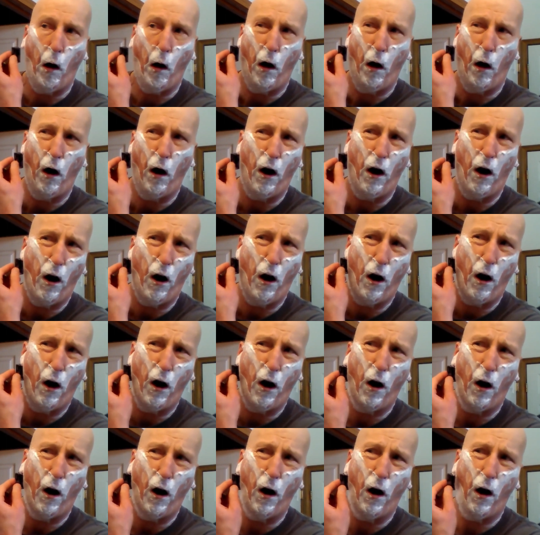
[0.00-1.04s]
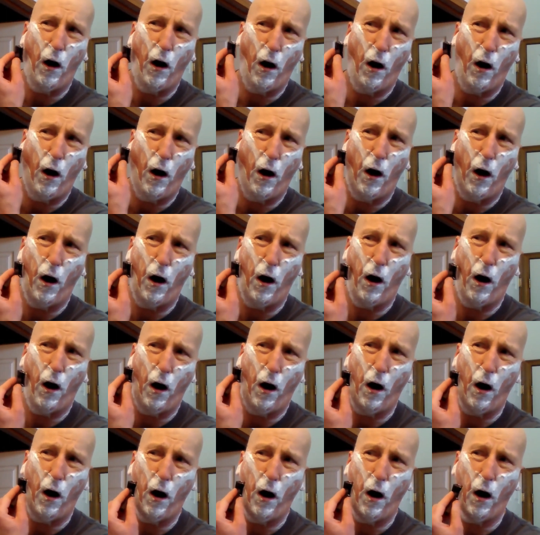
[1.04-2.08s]

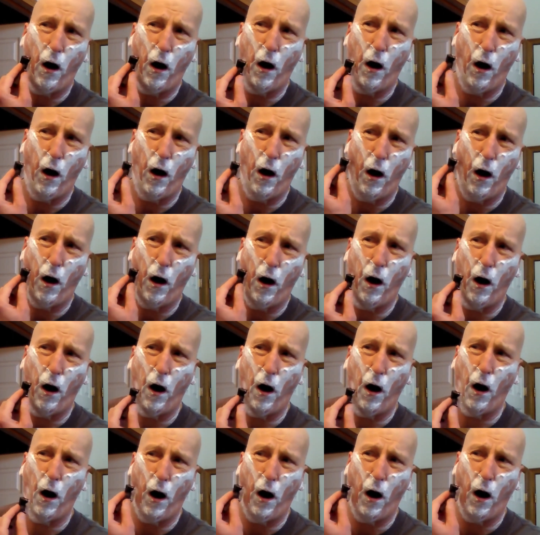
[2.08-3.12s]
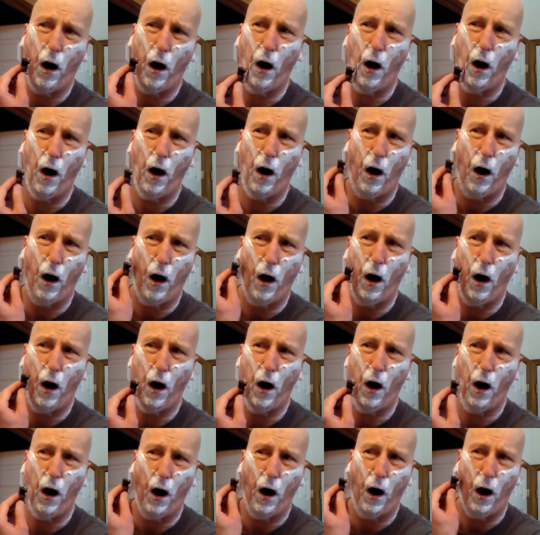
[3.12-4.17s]

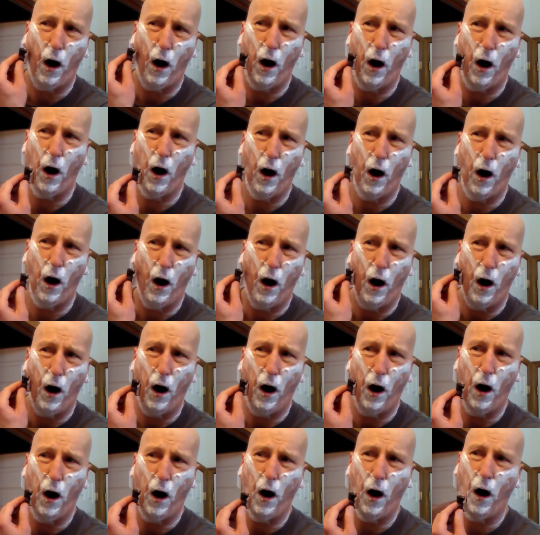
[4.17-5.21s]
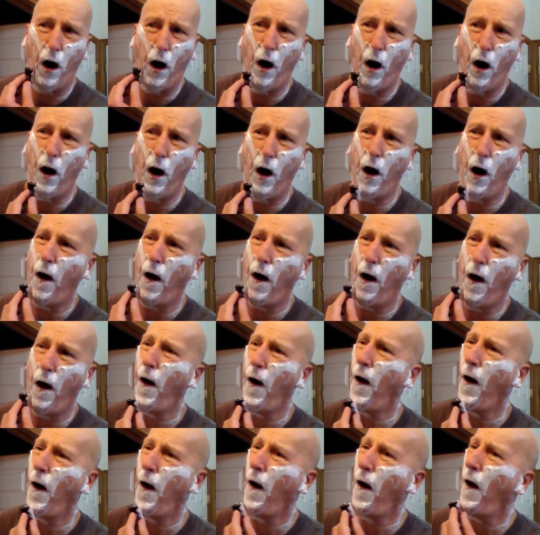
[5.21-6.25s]

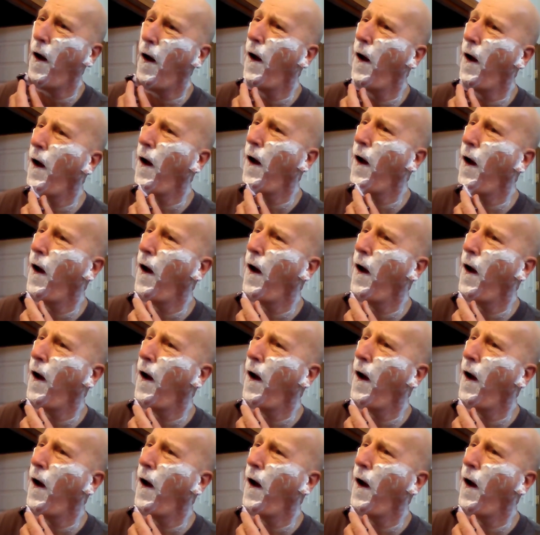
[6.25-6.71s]
Nobody speaks.